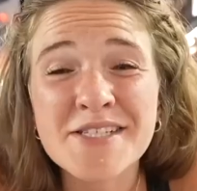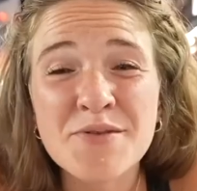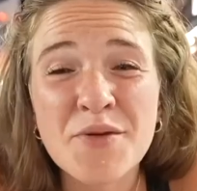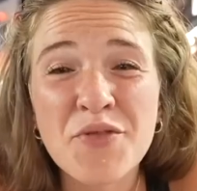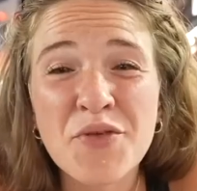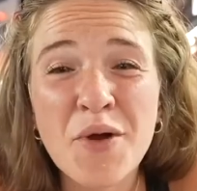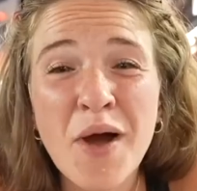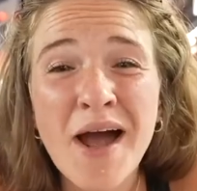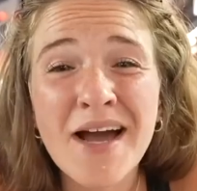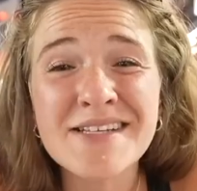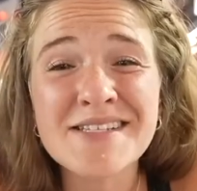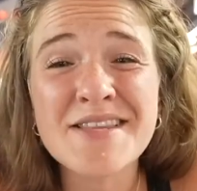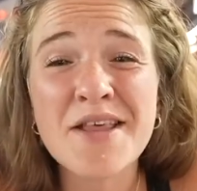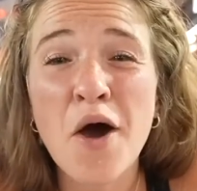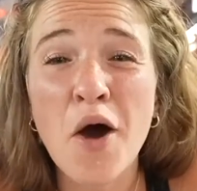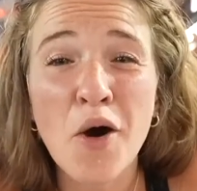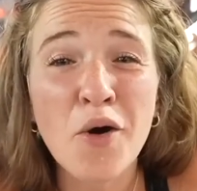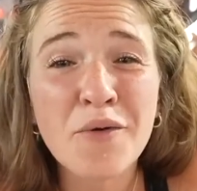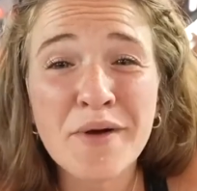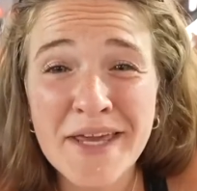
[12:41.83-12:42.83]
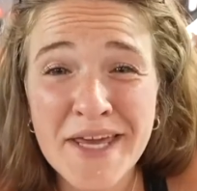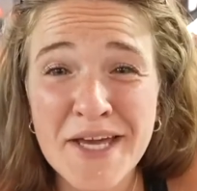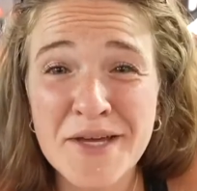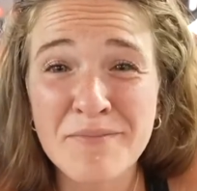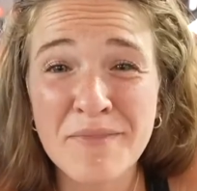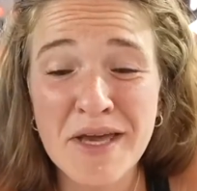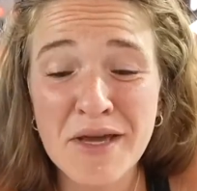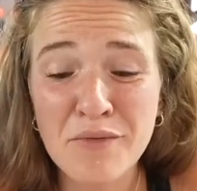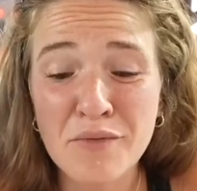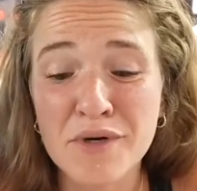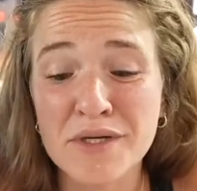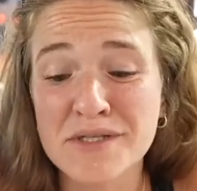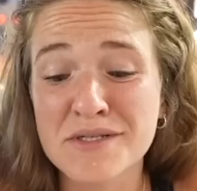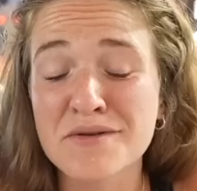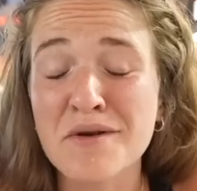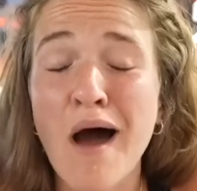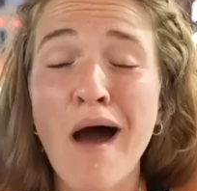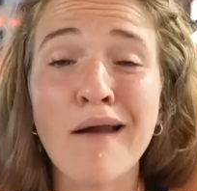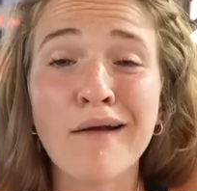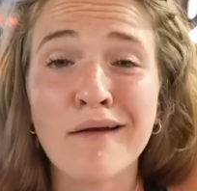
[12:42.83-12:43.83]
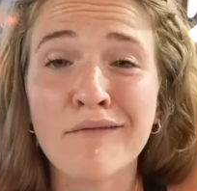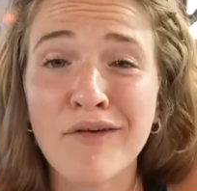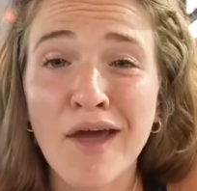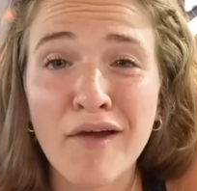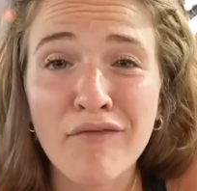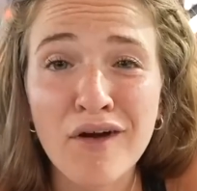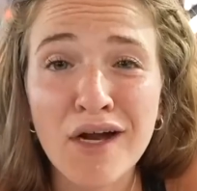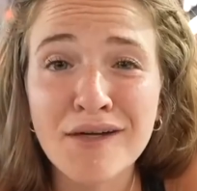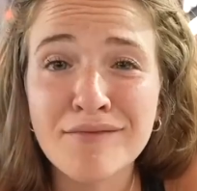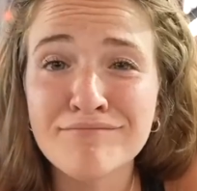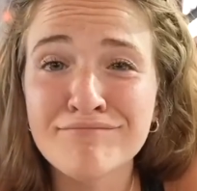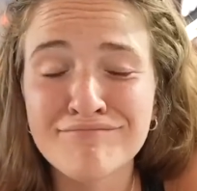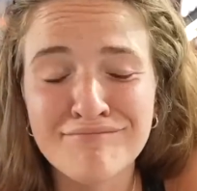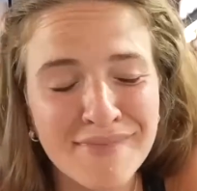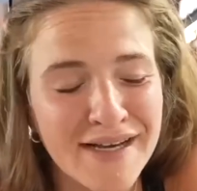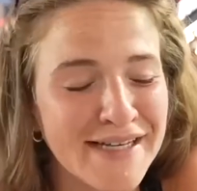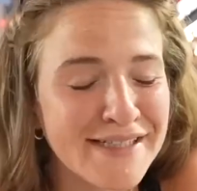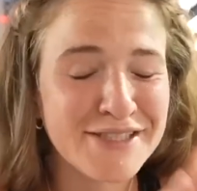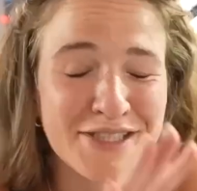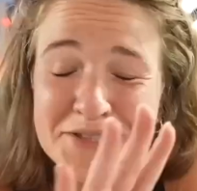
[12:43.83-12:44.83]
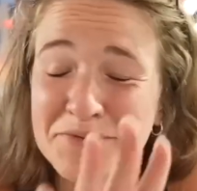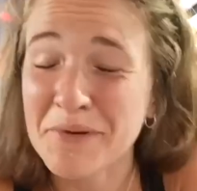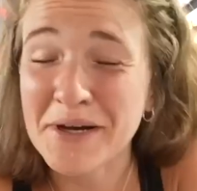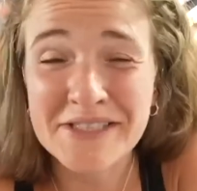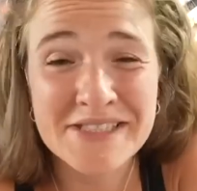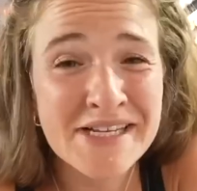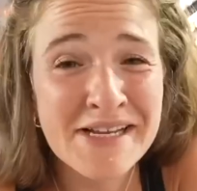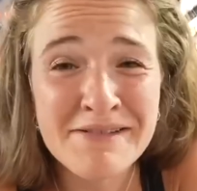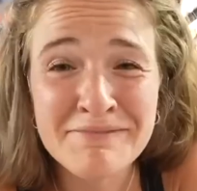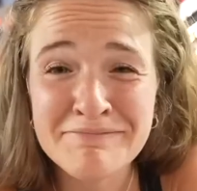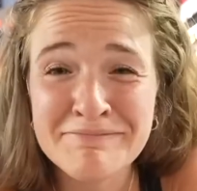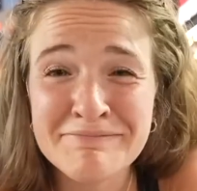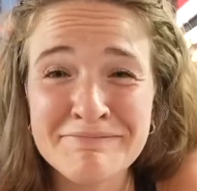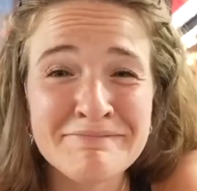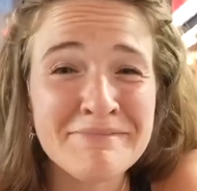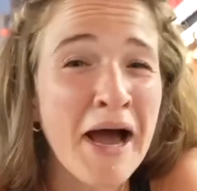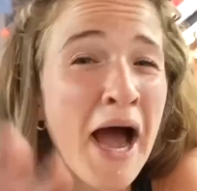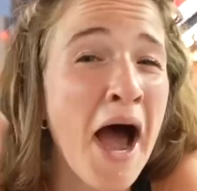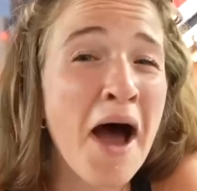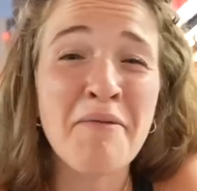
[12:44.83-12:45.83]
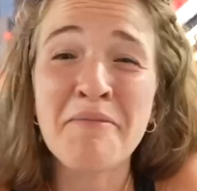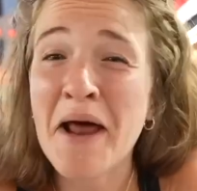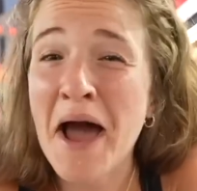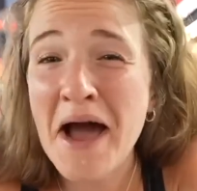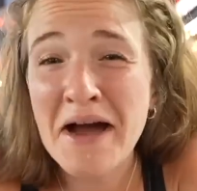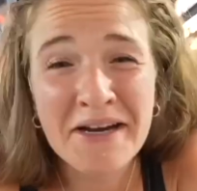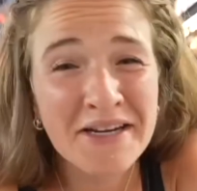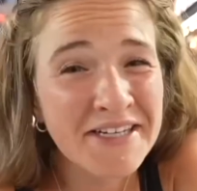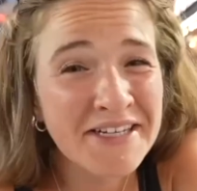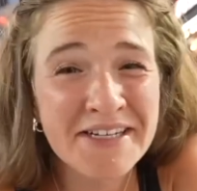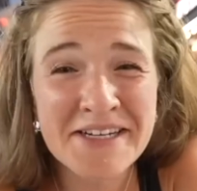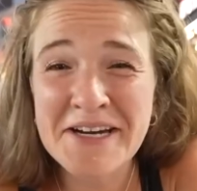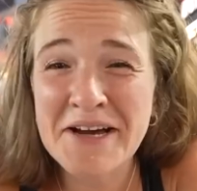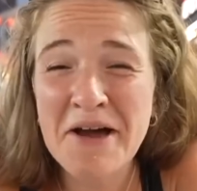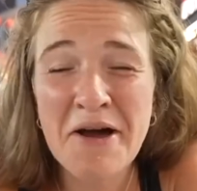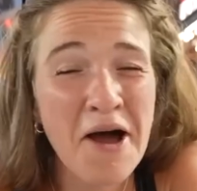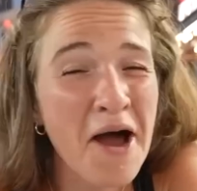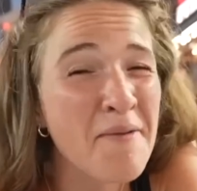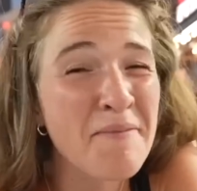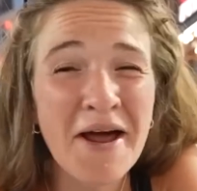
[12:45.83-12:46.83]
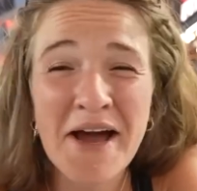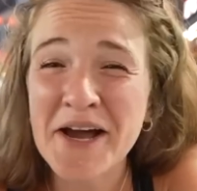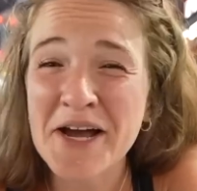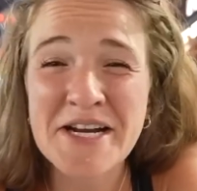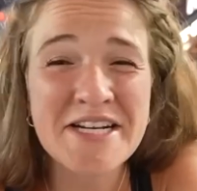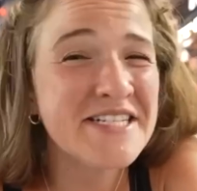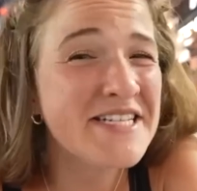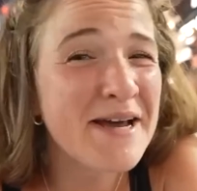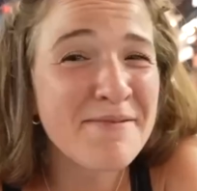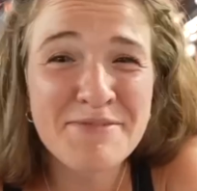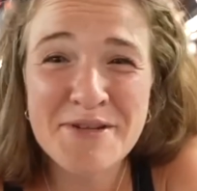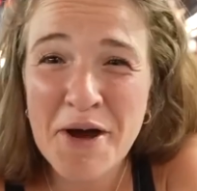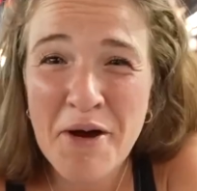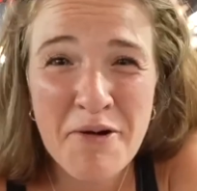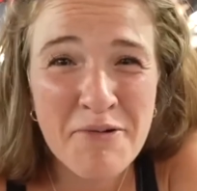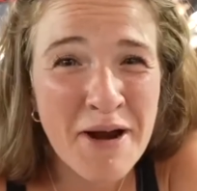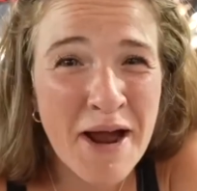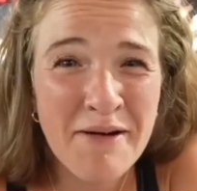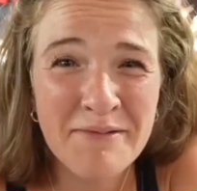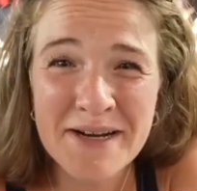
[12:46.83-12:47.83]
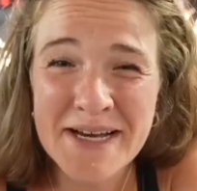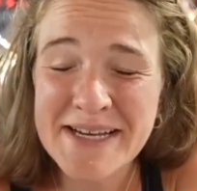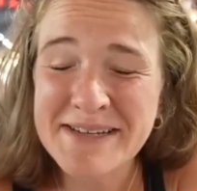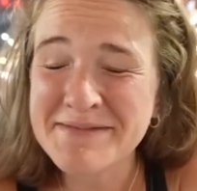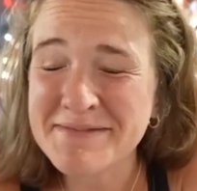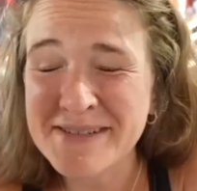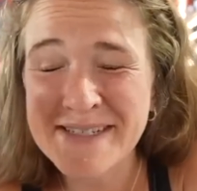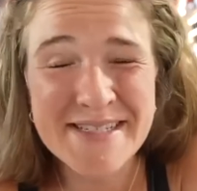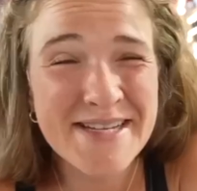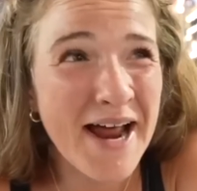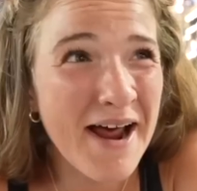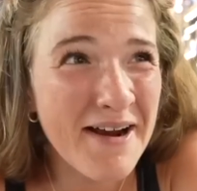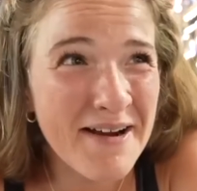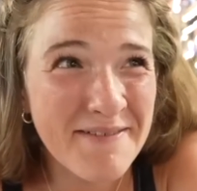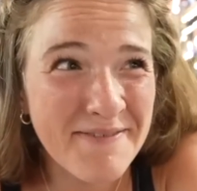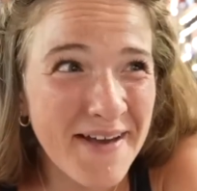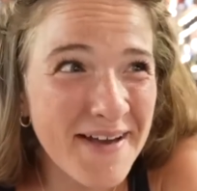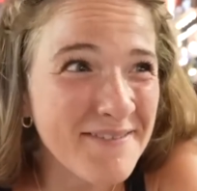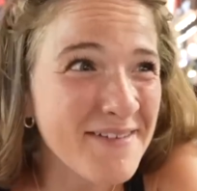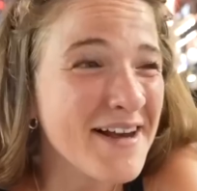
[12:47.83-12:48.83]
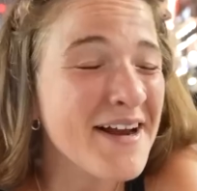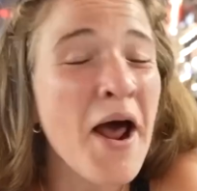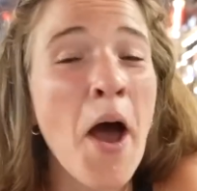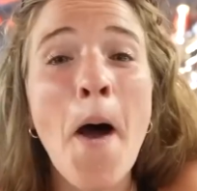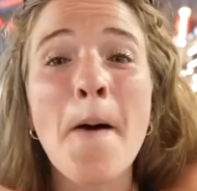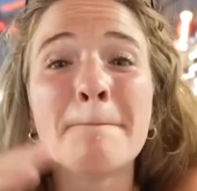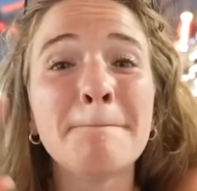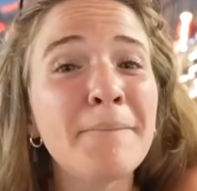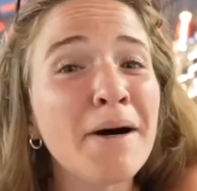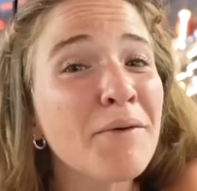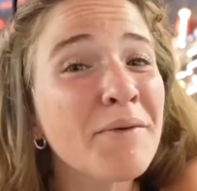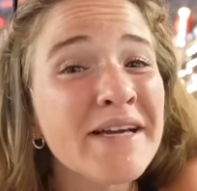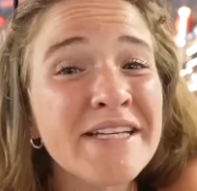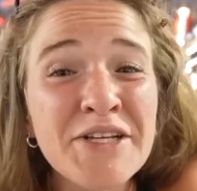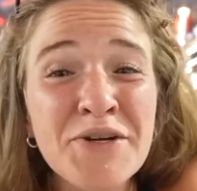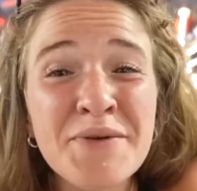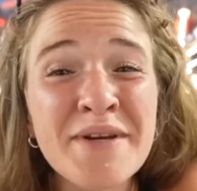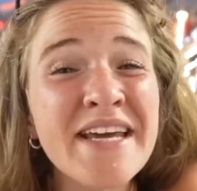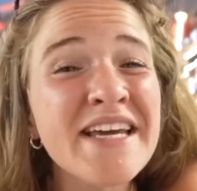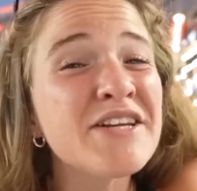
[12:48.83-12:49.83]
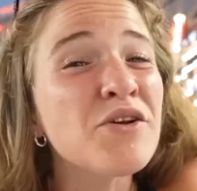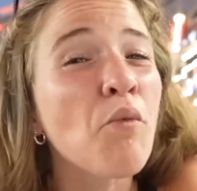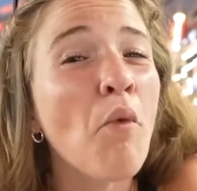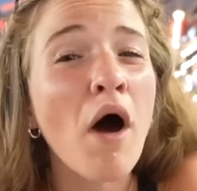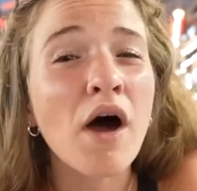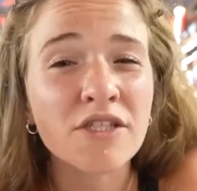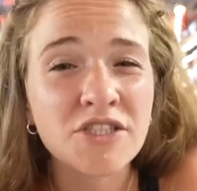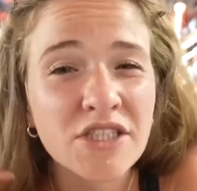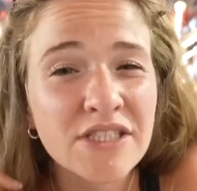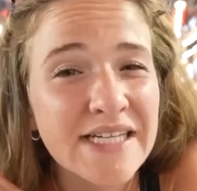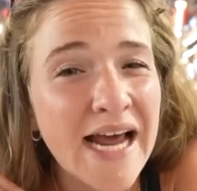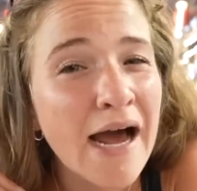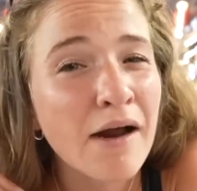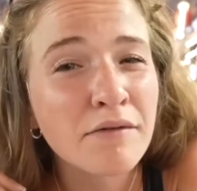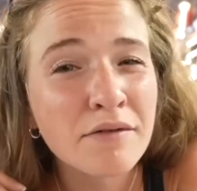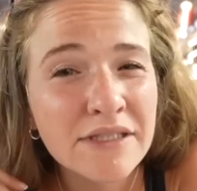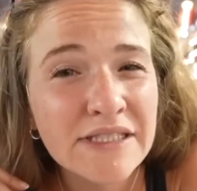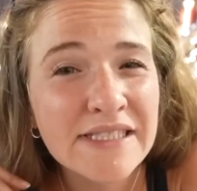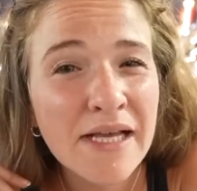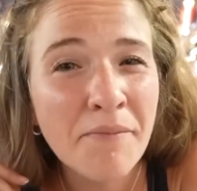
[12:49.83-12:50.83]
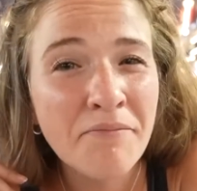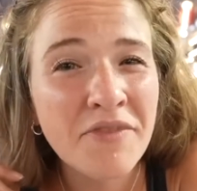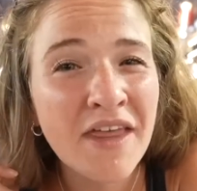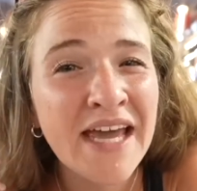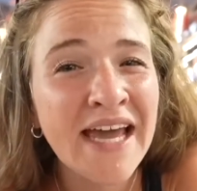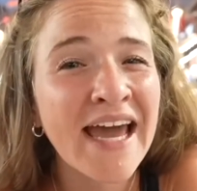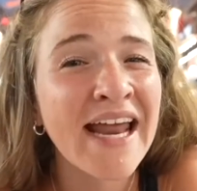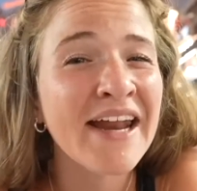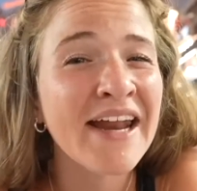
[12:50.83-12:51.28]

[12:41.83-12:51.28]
with you guys, the Hokkien mee was not our favorite. It just wasn't. I'm not gonna tiptoe around it. It was not our favorite. But we do need to wash it down with something, and